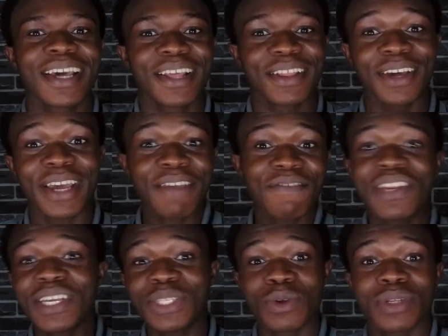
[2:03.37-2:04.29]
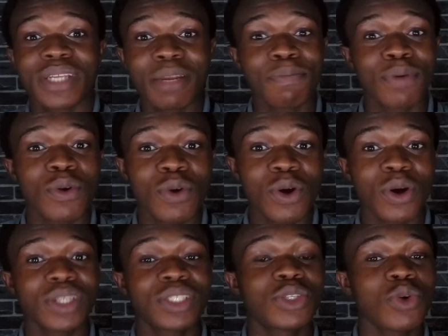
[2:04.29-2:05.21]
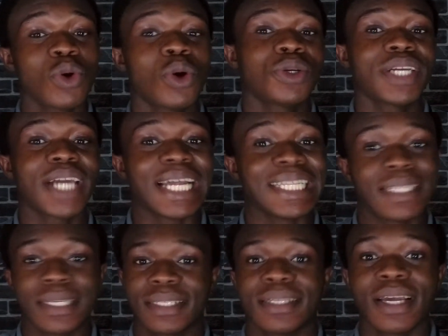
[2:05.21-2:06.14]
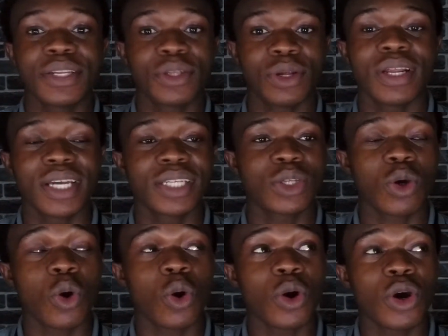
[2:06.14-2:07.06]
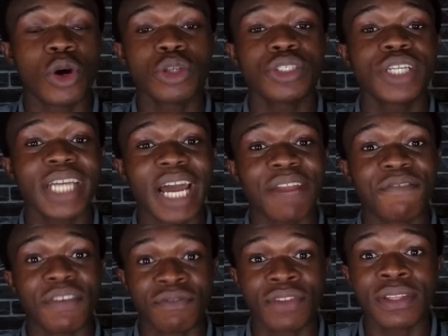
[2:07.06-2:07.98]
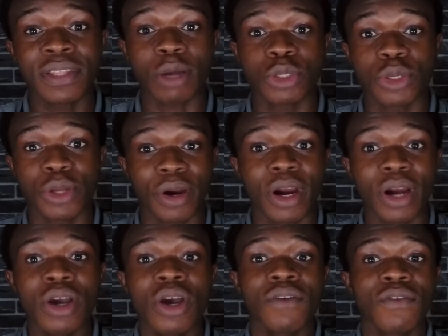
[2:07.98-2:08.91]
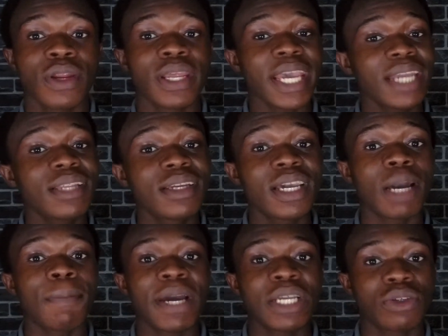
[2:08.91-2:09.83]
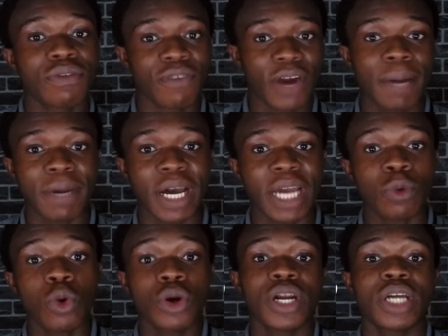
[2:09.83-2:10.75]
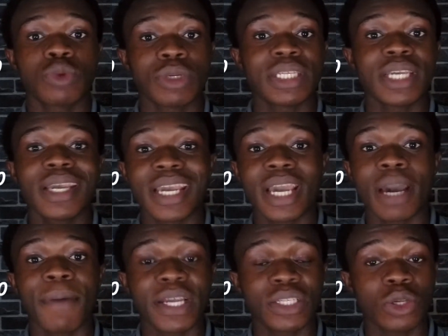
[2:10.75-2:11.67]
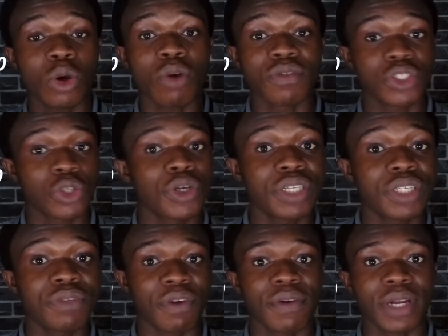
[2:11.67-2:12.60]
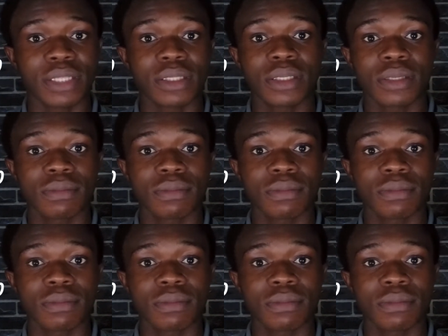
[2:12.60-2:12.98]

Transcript: The Infinix Note 10 Pro costs $239 or 115,000 naira for the 8GB of RAM and 128GB of storage variants.